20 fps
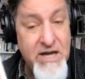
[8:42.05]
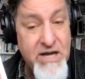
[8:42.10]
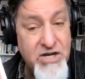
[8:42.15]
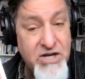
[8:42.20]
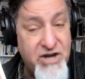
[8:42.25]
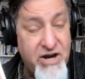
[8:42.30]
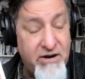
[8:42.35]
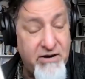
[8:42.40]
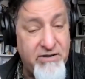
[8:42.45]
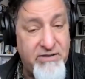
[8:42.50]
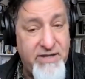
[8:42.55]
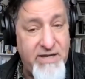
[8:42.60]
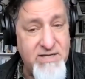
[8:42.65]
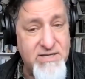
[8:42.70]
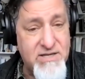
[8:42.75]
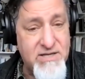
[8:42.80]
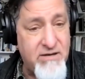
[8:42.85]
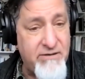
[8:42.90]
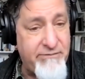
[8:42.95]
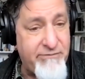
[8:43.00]
Sharon
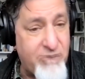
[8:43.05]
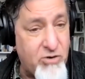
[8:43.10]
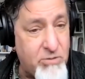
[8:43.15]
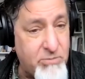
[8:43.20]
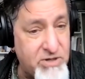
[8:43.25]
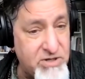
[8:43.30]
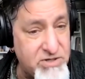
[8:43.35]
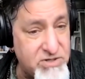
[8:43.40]
Thiessen, a former